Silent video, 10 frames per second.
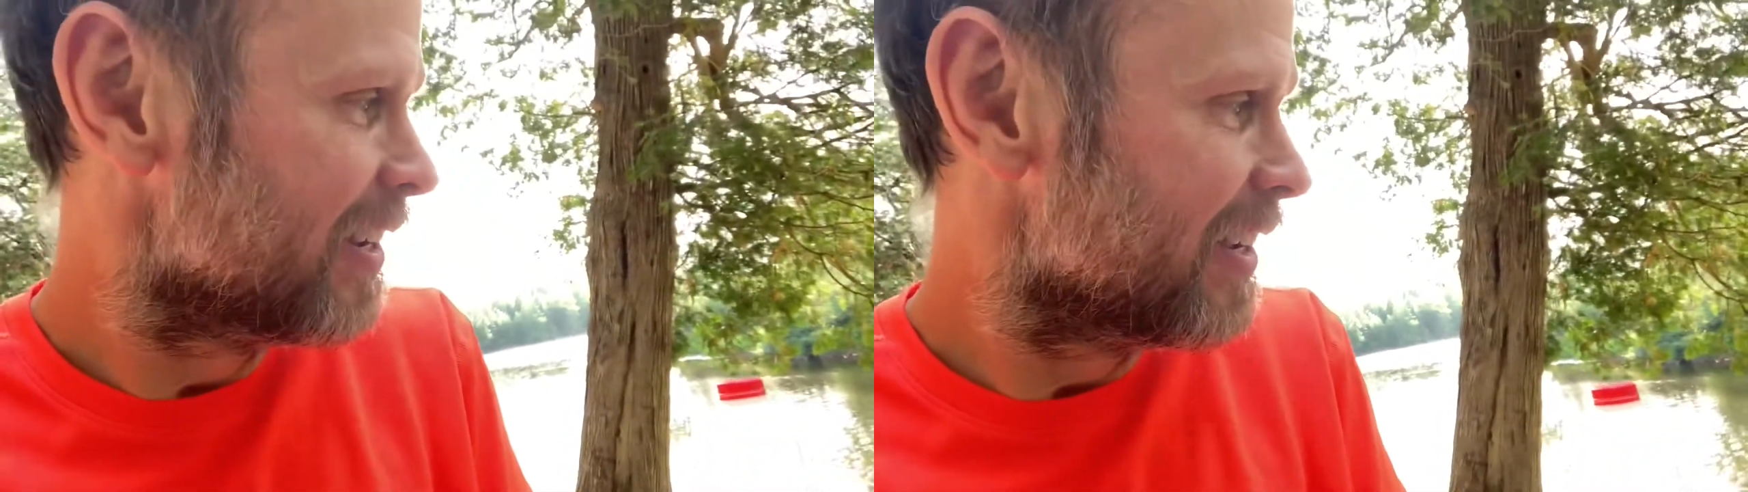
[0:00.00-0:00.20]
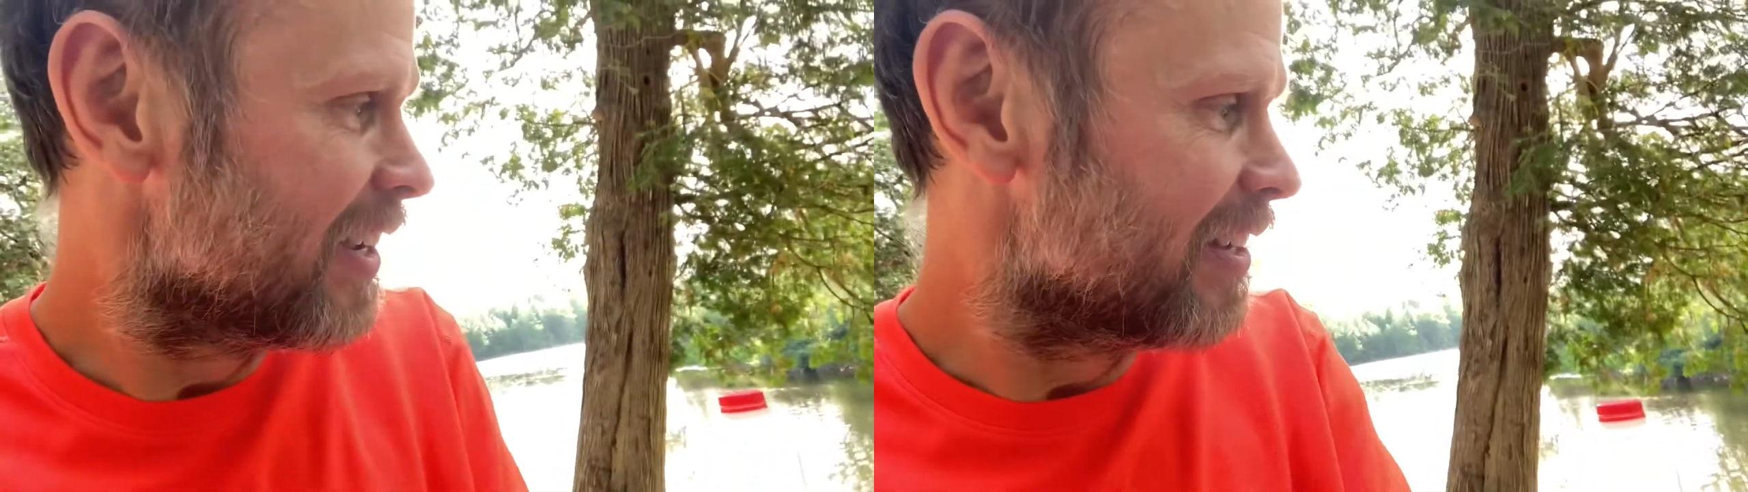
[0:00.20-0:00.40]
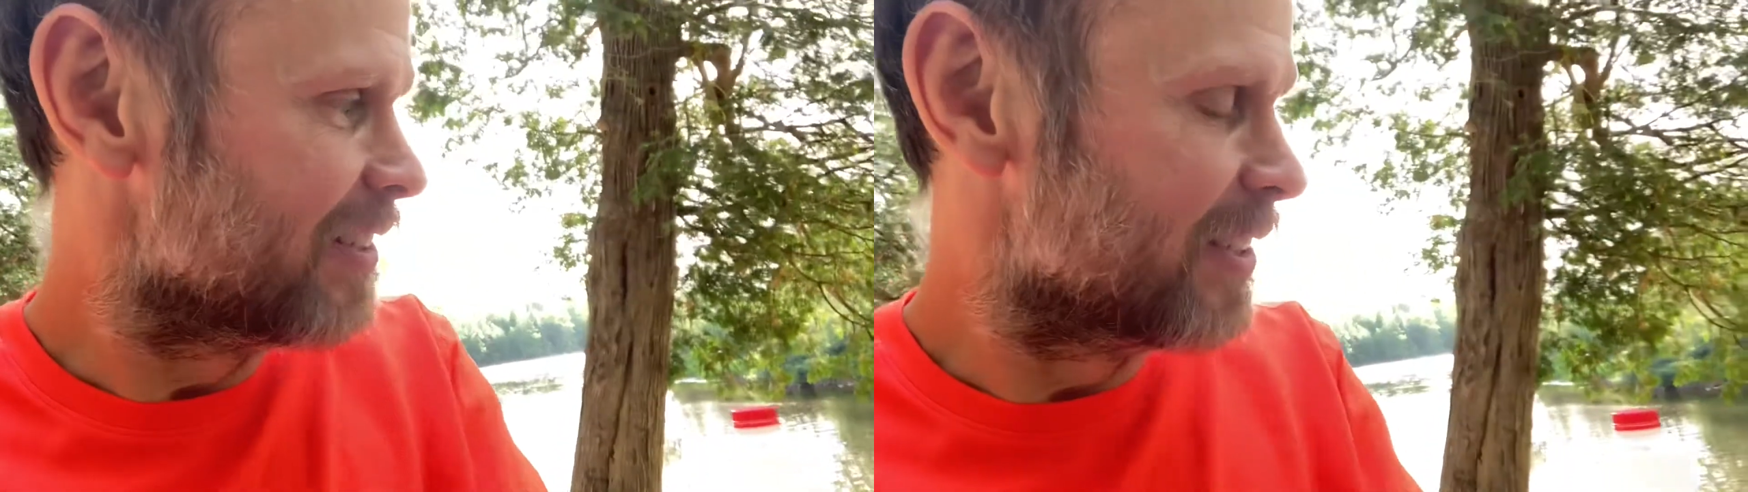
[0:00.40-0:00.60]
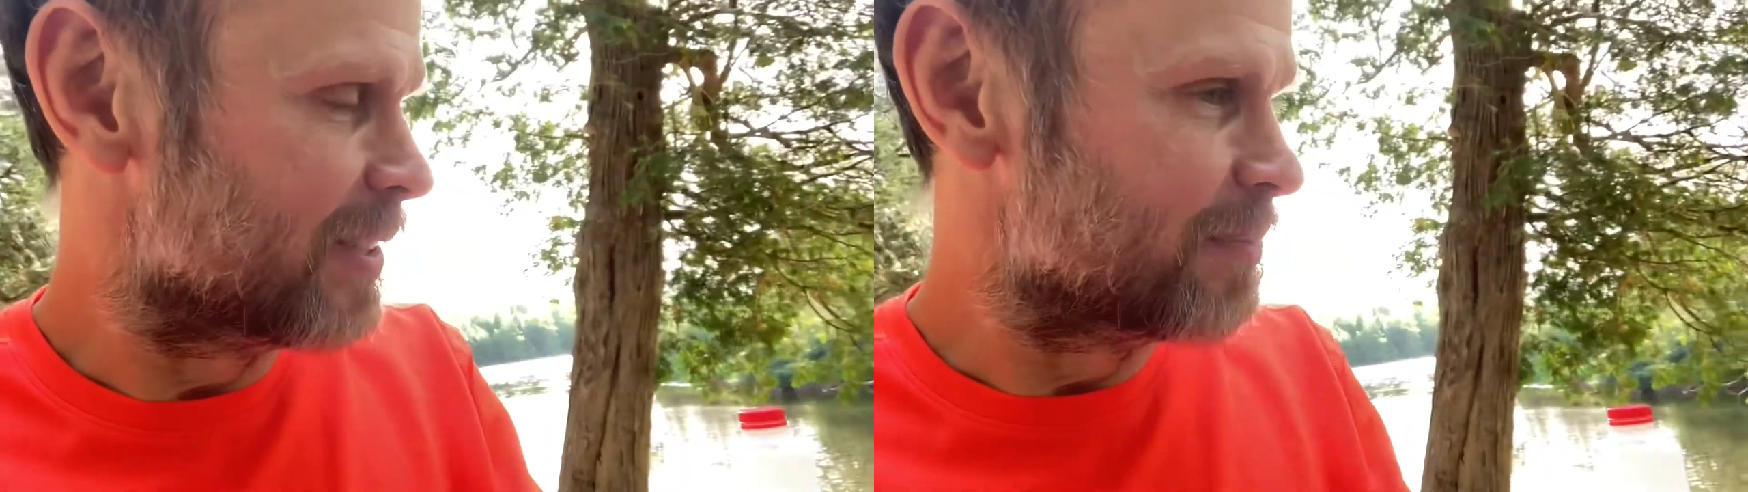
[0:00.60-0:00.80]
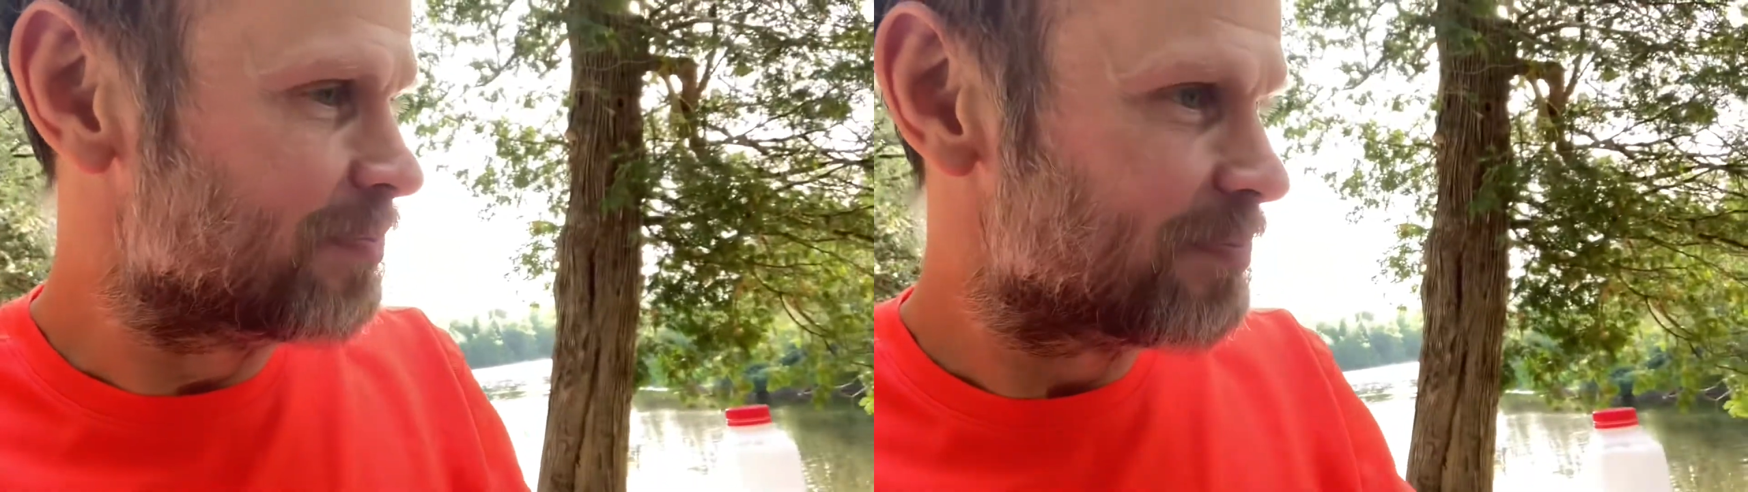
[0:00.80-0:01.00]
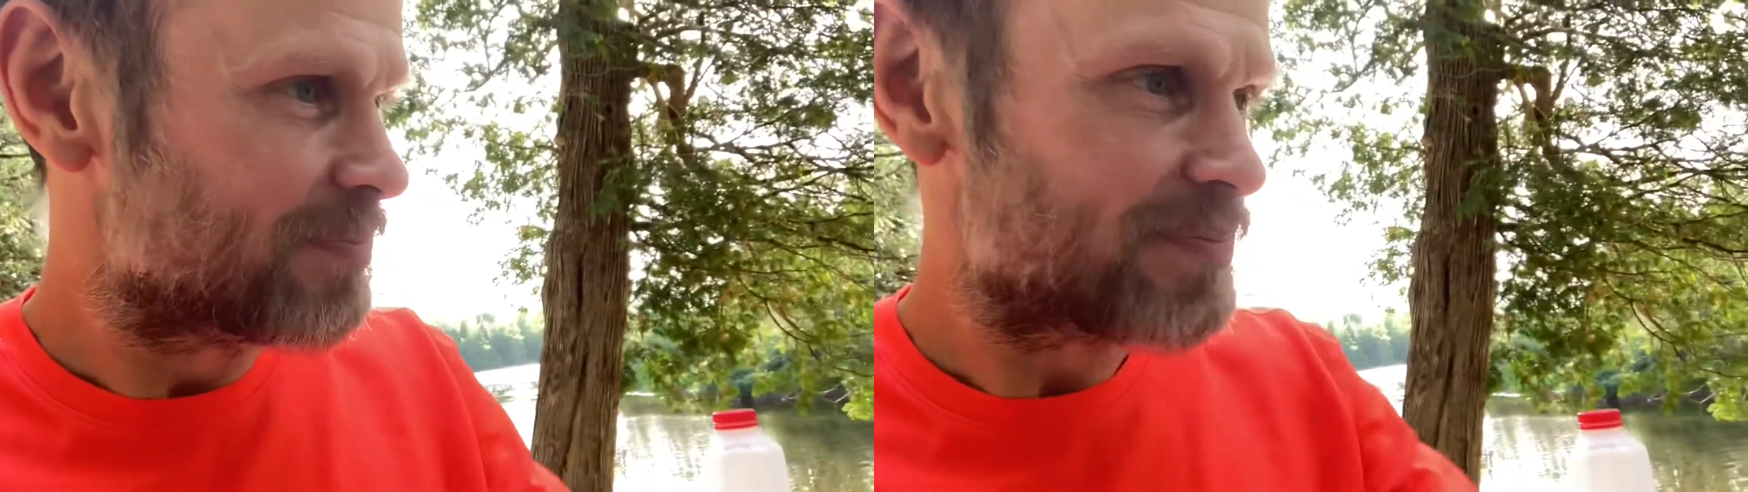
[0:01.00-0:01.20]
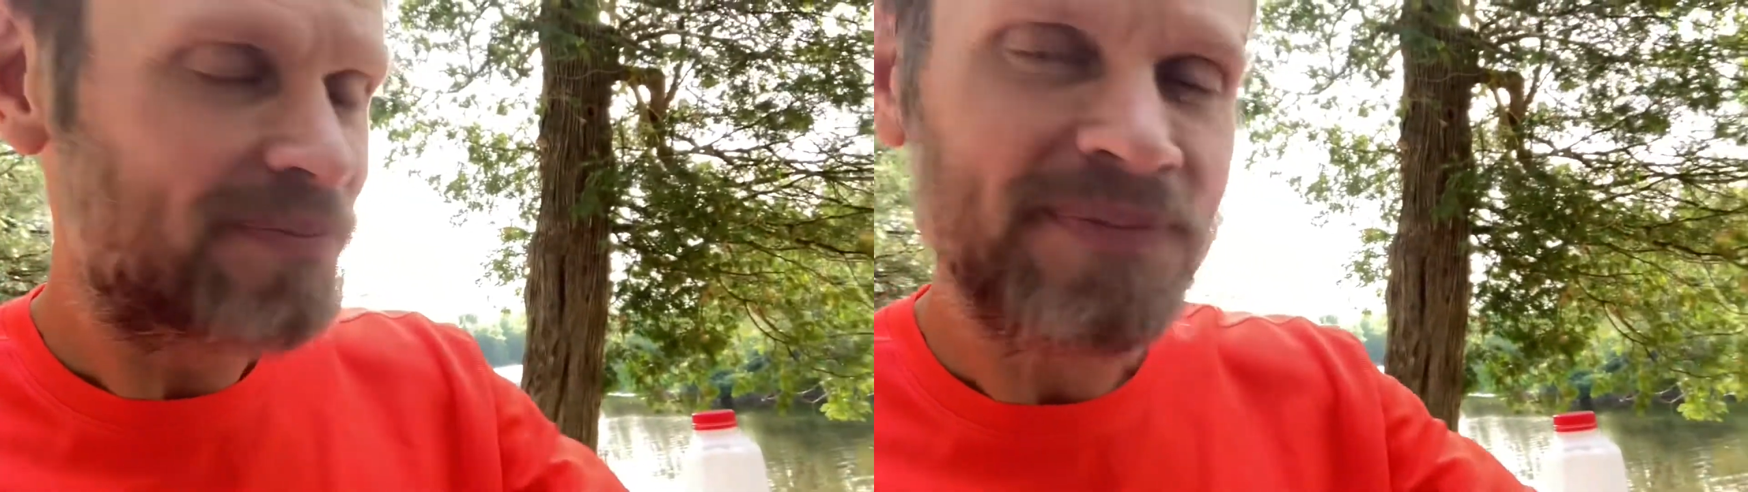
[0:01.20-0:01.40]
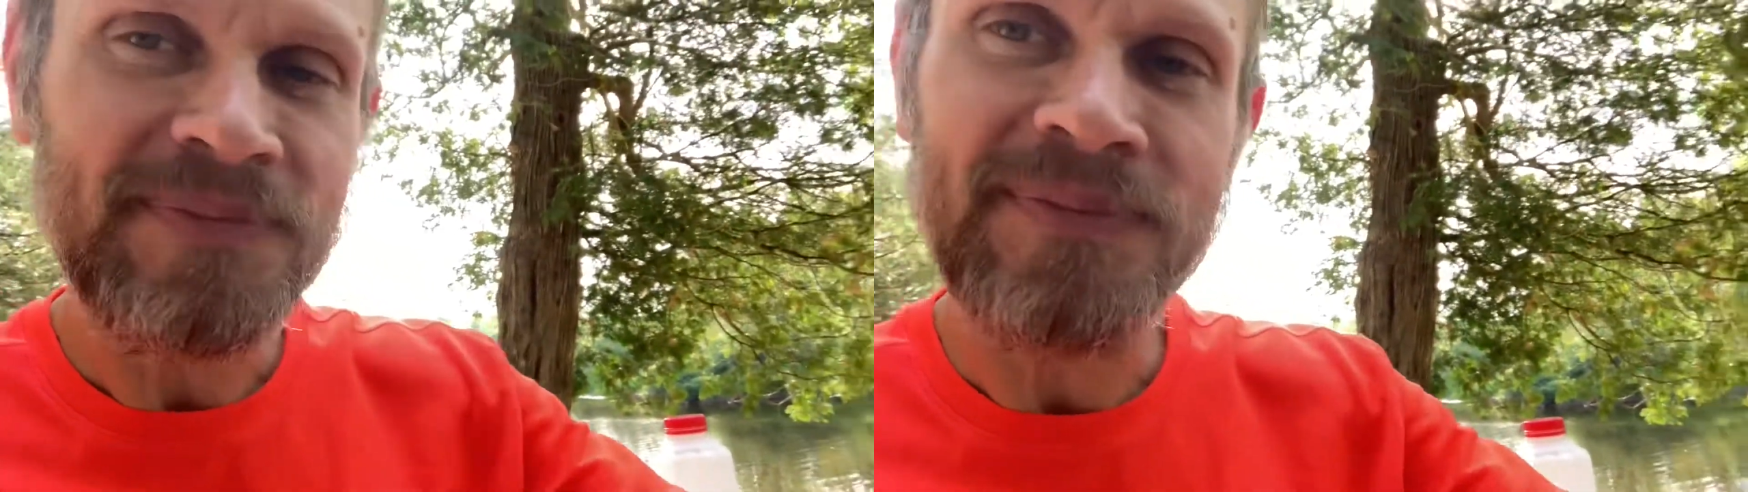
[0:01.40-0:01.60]
And I
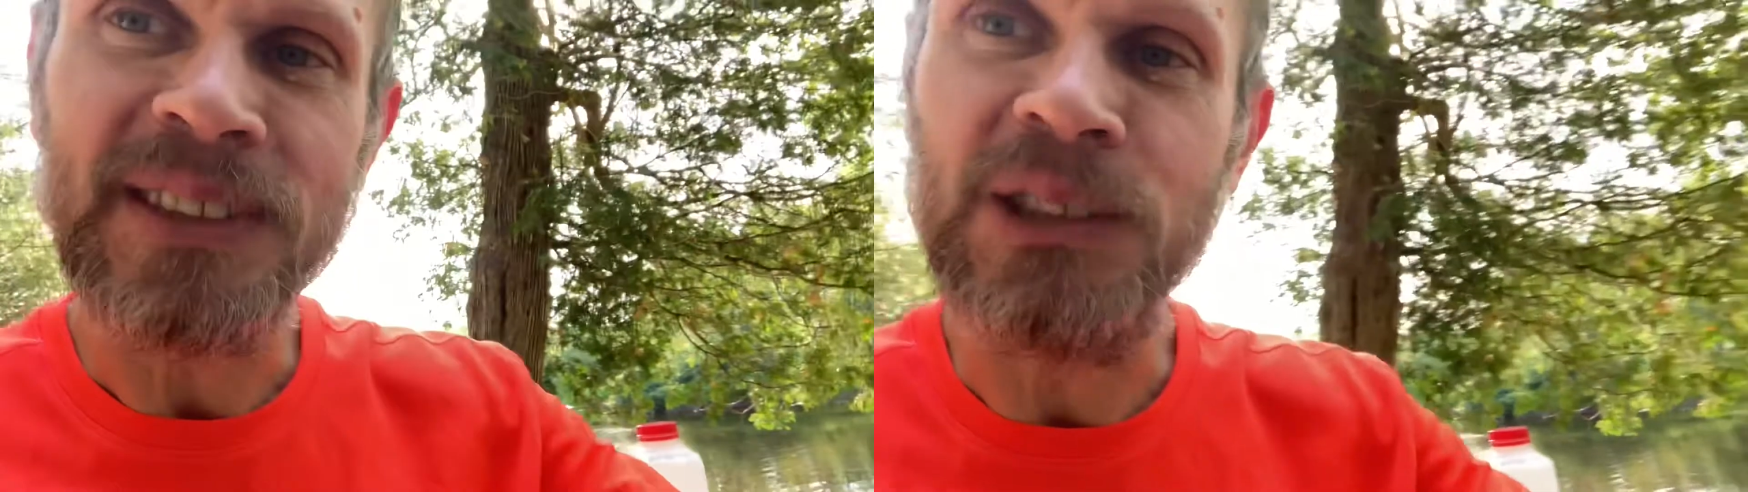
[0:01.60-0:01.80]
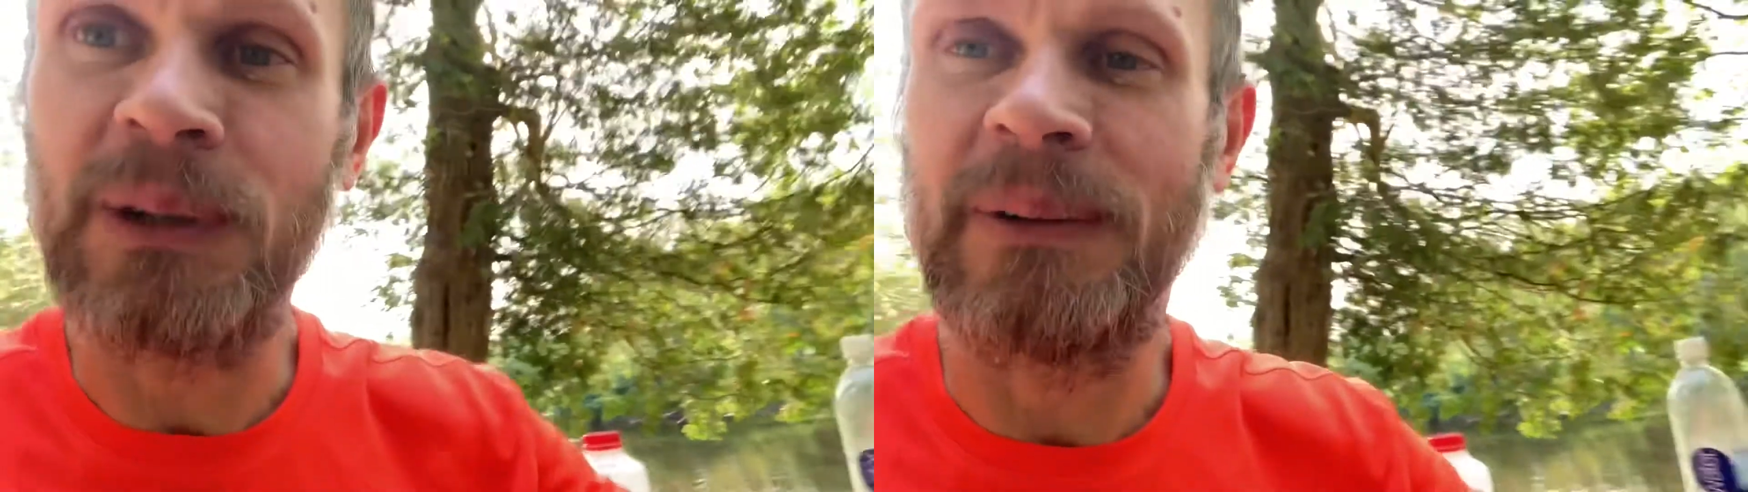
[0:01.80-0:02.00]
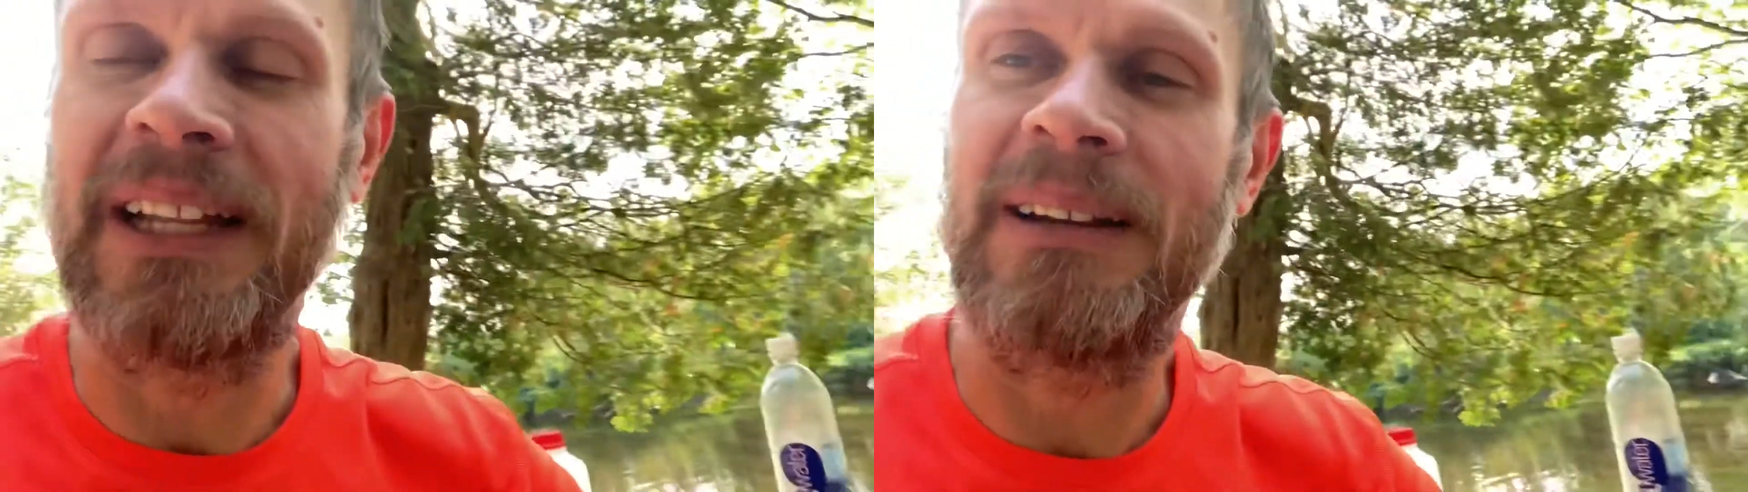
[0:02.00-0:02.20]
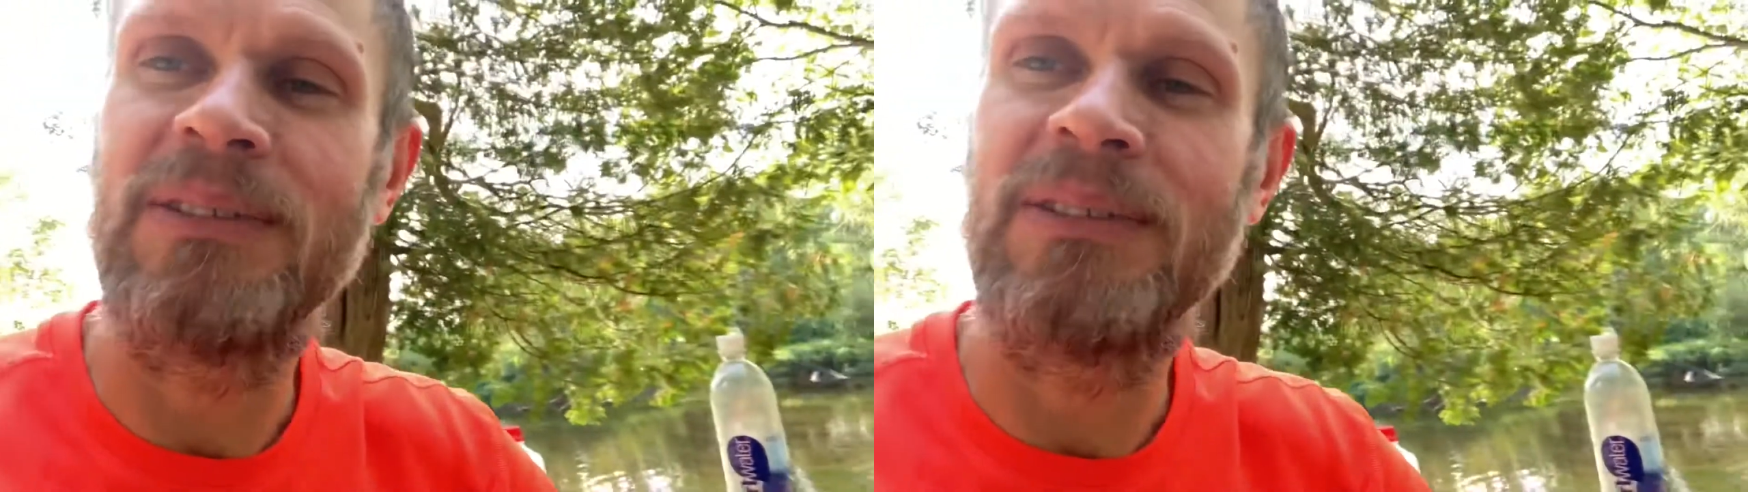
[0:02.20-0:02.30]
have